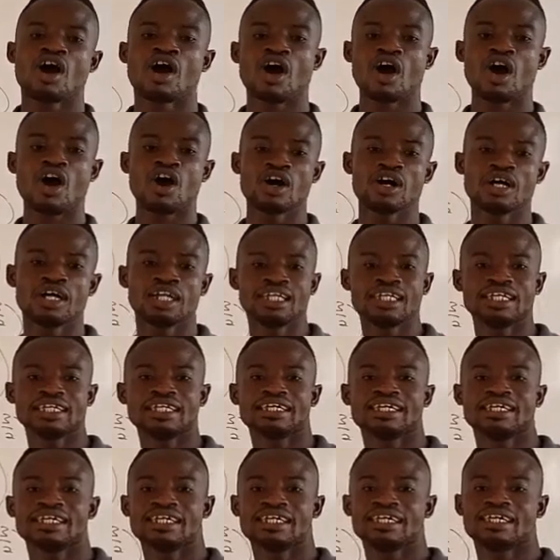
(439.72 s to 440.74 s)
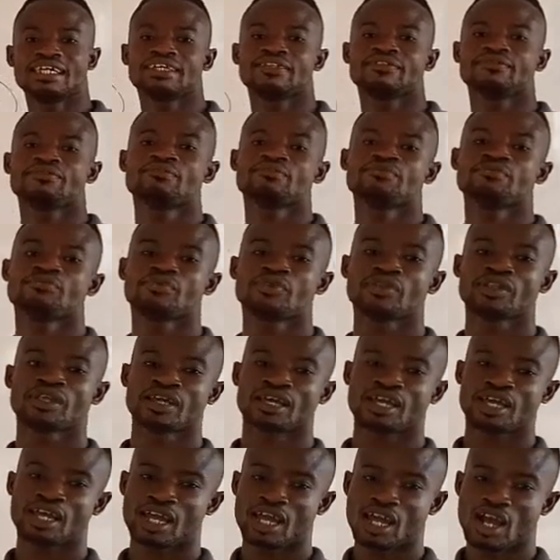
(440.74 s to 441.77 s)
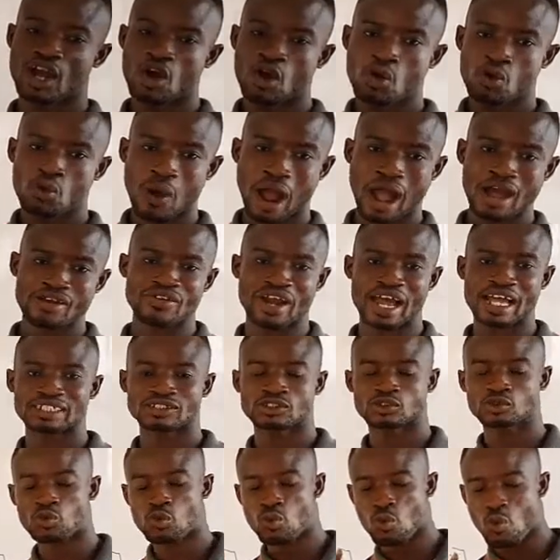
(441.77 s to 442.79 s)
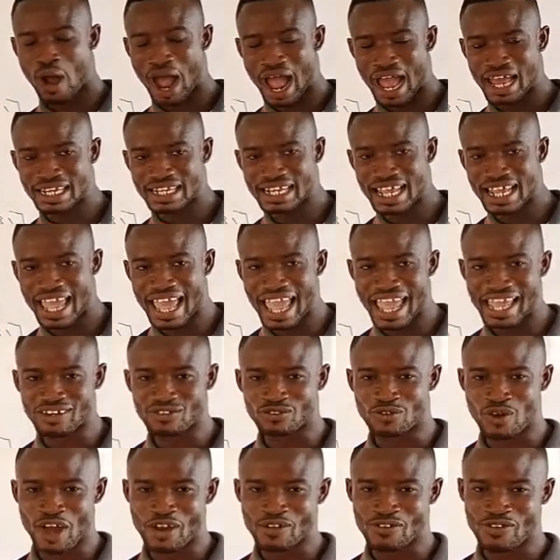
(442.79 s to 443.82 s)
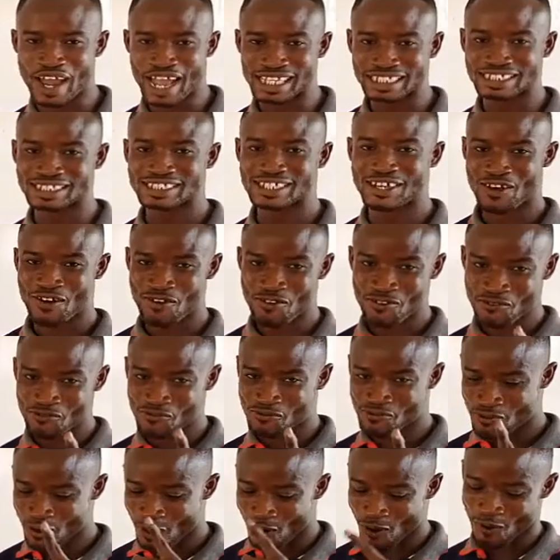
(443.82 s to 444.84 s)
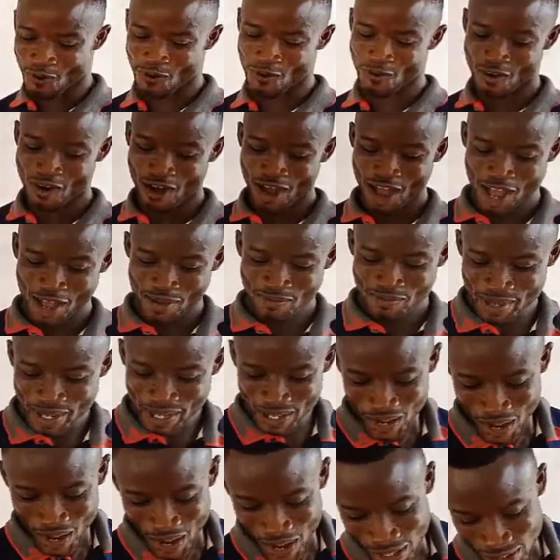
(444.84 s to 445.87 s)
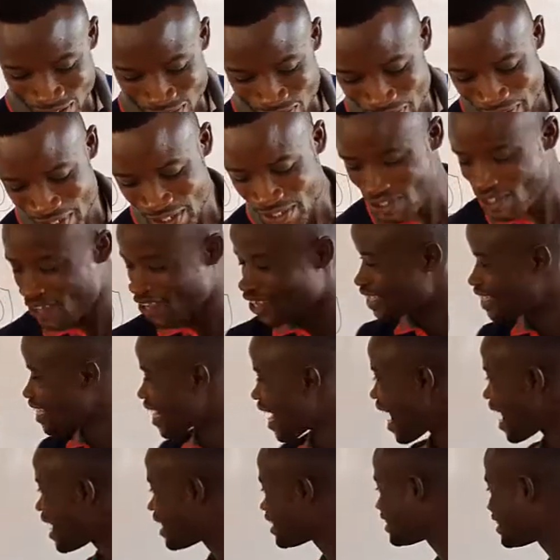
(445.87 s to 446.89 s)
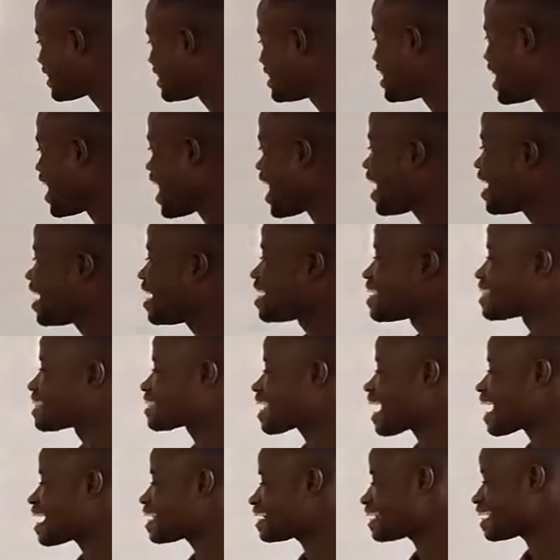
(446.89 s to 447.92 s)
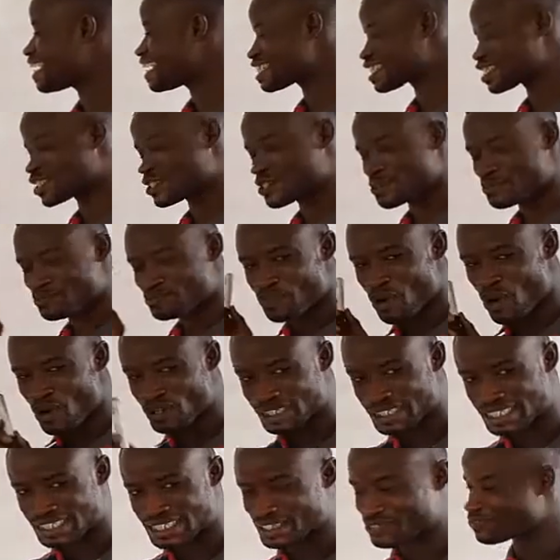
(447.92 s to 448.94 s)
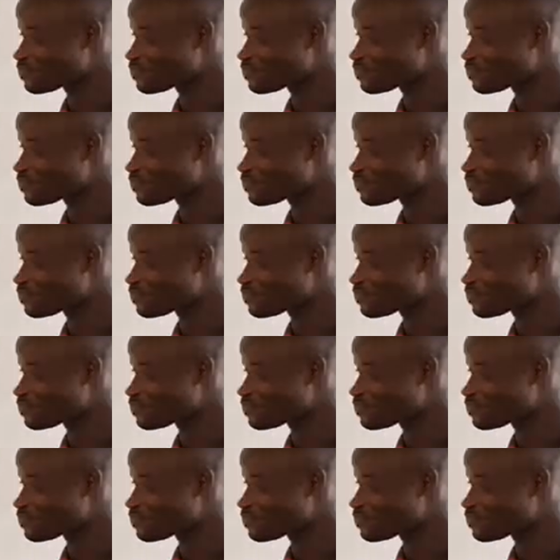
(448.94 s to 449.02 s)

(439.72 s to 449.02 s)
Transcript: only in quadrant 1 and quadrant 4. Because we know that here tan is positive.